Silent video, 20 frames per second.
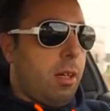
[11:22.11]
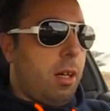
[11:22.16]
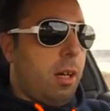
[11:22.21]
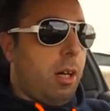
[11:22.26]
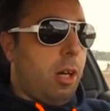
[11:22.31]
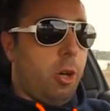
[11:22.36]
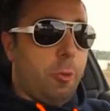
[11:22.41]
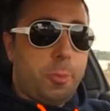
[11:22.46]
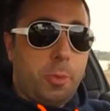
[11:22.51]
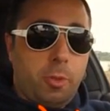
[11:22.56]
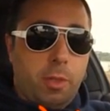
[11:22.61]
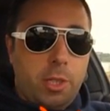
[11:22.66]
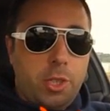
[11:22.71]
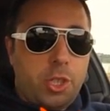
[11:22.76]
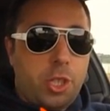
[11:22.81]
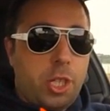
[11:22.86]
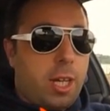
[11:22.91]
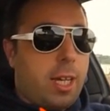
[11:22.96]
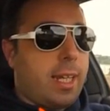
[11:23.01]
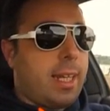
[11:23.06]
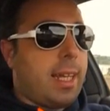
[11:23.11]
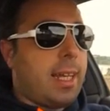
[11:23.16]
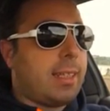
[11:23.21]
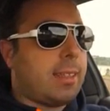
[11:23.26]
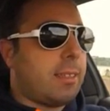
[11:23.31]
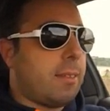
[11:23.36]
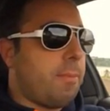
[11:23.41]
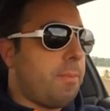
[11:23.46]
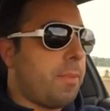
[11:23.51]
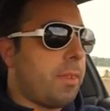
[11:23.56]
hope you enjoyed it.
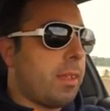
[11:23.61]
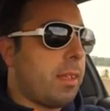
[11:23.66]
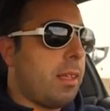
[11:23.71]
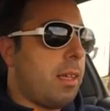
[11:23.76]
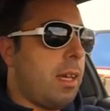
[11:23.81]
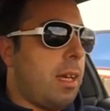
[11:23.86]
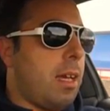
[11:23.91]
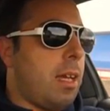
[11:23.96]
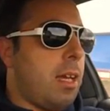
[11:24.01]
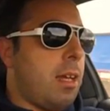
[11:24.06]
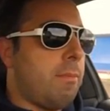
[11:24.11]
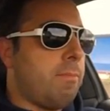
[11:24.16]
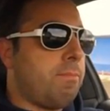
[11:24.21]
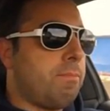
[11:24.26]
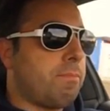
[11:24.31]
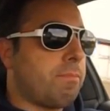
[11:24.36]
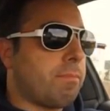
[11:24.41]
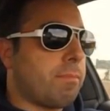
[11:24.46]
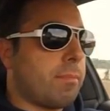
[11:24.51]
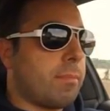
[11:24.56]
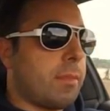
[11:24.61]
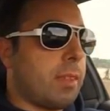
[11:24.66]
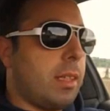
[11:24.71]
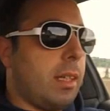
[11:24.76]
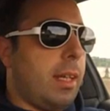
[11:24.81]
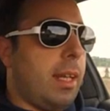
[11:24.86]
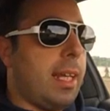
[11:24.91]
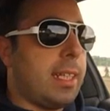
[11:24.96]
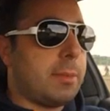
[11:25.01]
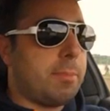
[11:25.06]

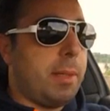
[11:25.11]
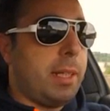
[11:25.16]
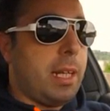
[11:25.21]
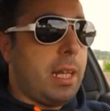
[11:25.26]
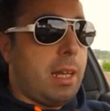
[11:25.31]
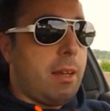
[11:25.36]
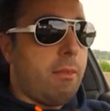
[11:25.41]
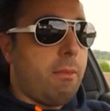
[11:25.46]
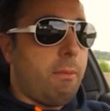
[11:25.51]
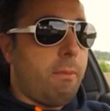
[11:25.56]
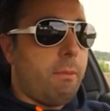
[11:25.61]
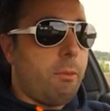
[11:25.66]
It has been a